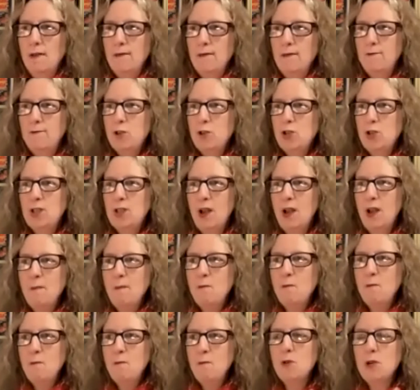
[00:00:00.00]
for
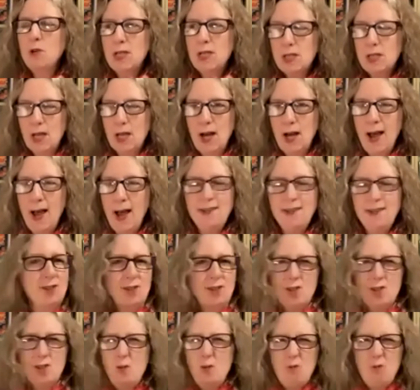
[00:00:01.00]
some reason, I
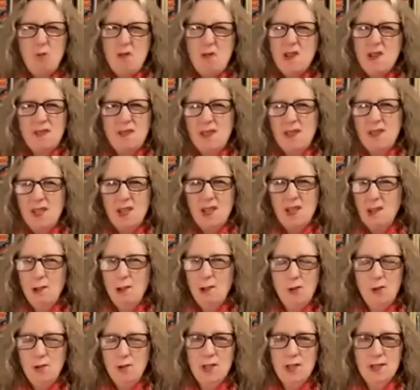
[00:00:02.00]
just don't want to
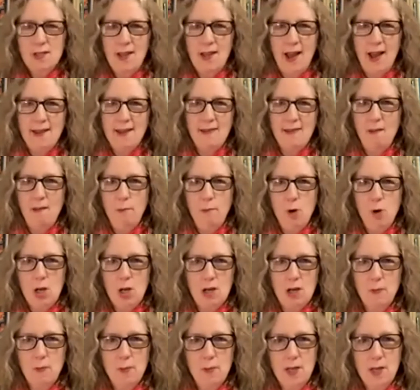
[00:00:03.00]
include this guy in the book,
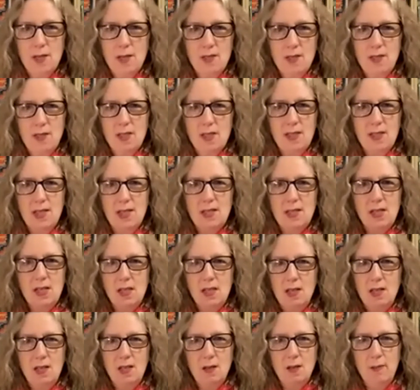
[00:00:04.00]
because this idea that
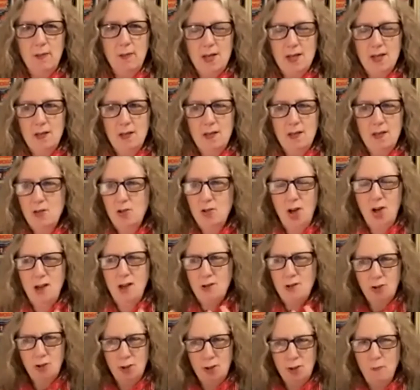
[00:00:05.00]
he abandoned his child
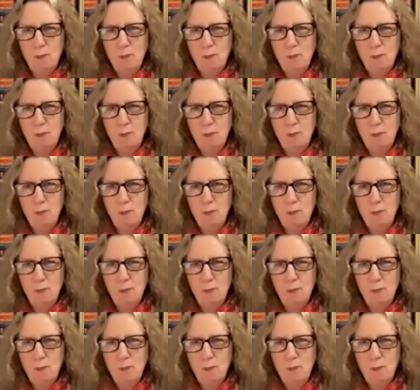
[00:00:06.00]
just